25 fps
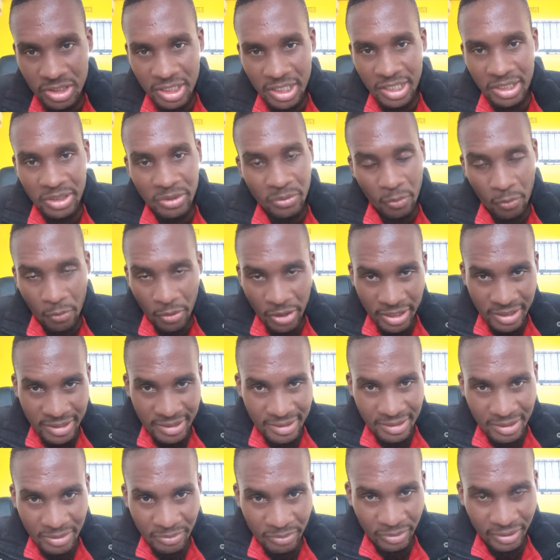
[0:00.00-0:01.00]
It works
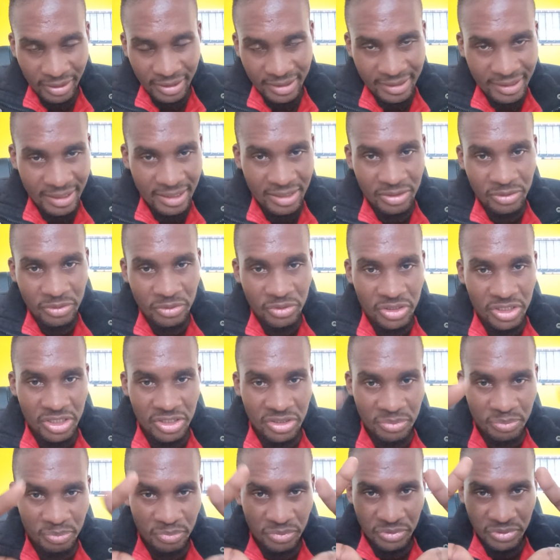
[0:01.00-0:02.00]
simple as that. You
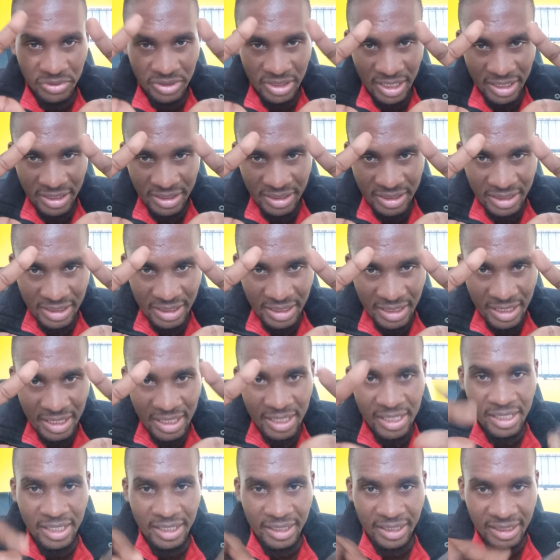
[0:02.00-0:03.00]
just put that,
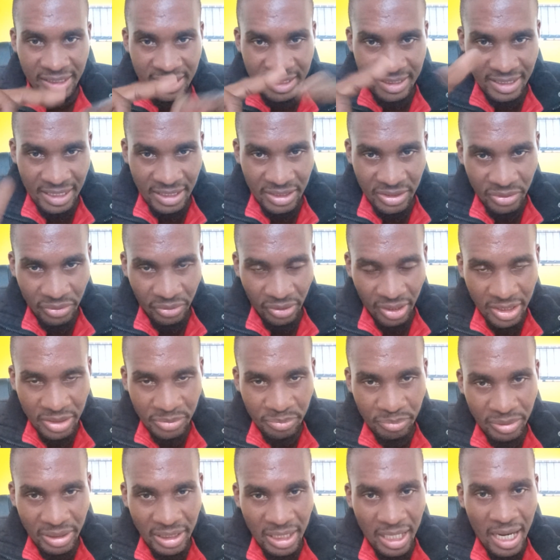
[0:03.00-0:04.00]
and then inside you
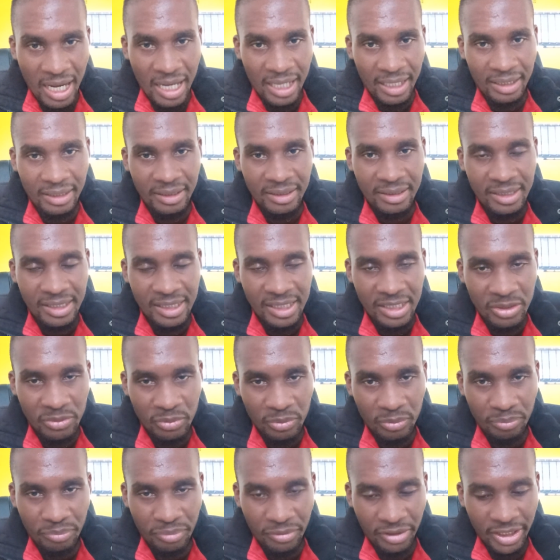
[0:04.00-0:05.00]
write BR. It
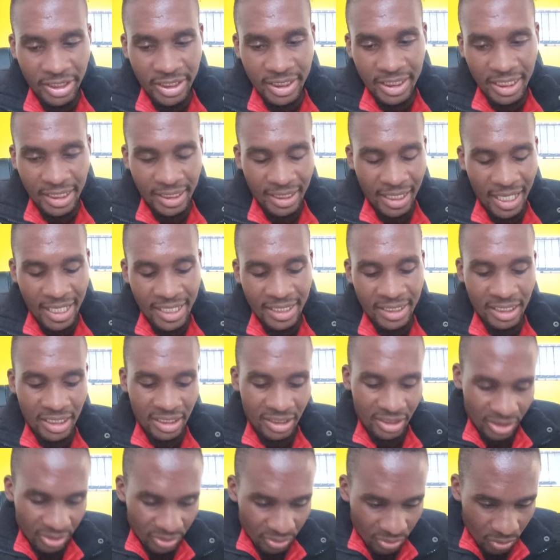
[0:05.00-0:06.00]
will break the line
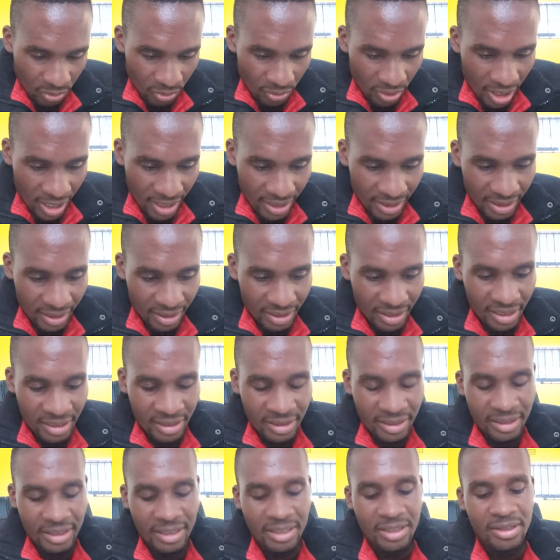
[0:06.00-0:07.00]
and then go underneath
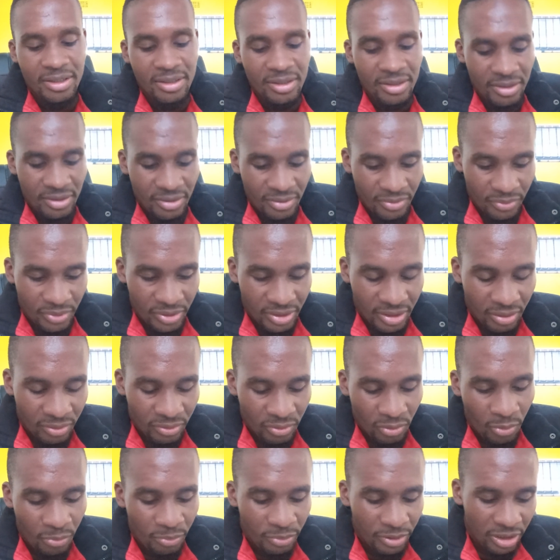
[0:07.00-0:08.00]
without
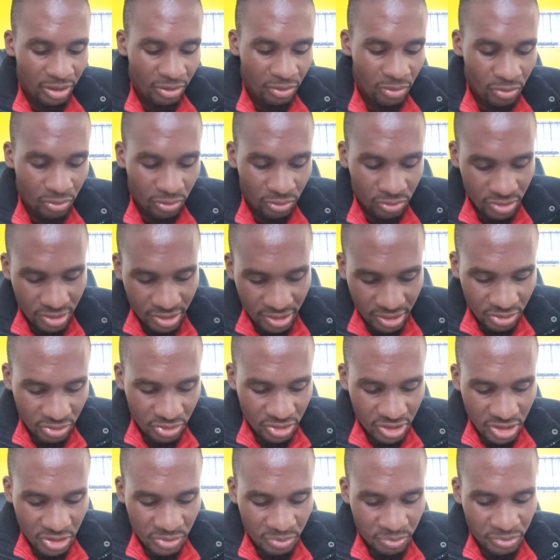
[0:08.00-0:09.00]
opening or closing. You
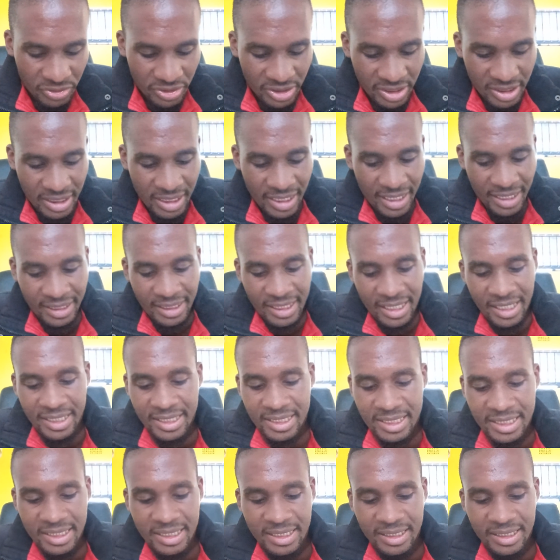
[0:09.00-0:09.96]
just put it like that.